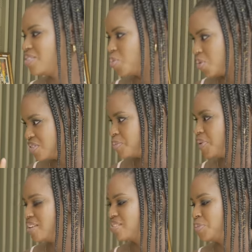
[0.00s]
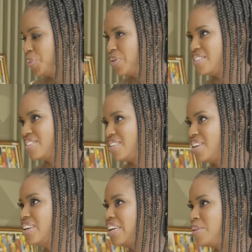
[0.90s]
the water park is pretty
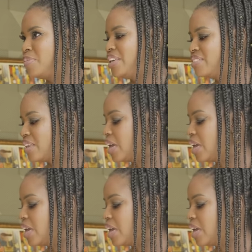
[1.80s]
amazing.